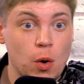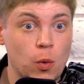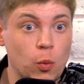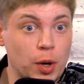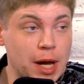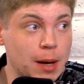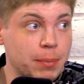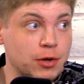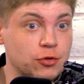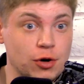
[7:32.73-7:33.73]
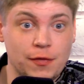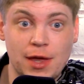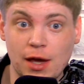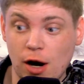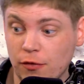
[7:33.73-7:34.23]
What happens?
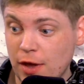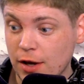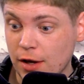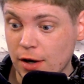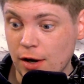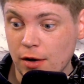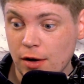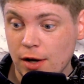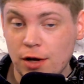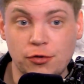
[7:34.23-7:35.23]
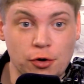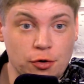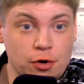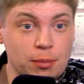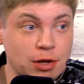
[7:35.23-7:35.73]
Are they going to, is there
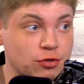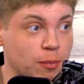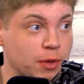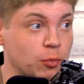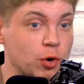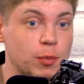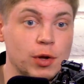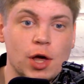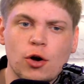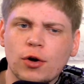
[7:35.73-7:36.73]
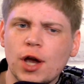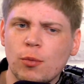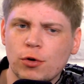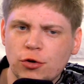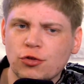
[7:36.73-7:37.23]
going to be something where we're like, okay,
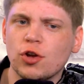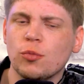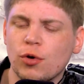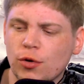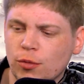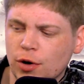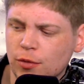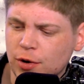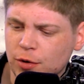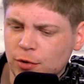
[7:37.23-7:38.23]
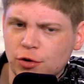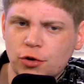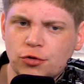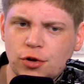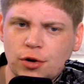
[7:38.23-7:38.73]
we're just going to, we're going to
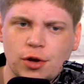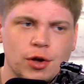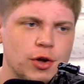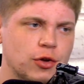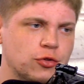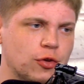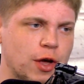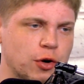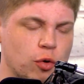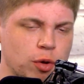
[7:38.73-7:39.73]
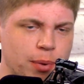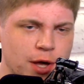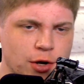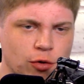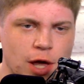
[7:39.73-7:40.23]
reduce it so that you're only
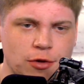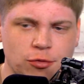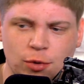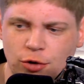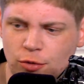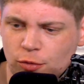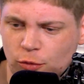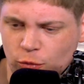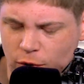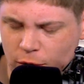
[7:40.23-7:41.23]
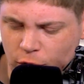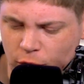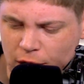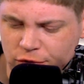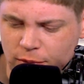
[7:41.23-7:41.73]
paying your last
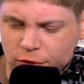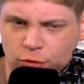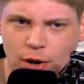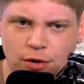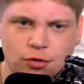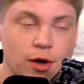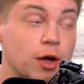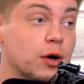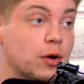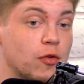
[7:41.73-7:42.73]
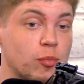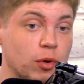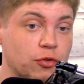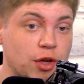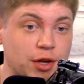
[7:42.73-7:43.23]
month's rent. Government
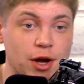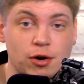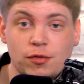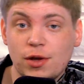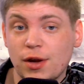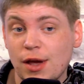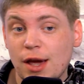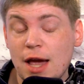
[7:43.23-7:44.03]
will take care of it.